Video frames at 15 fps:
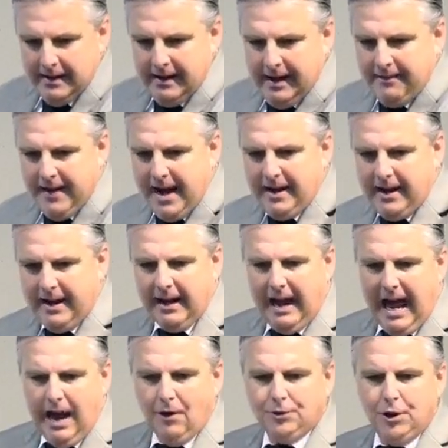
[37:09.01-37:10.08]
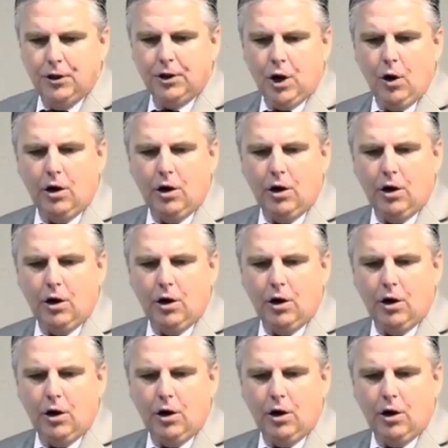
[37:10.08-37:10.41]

and that he allowed you to go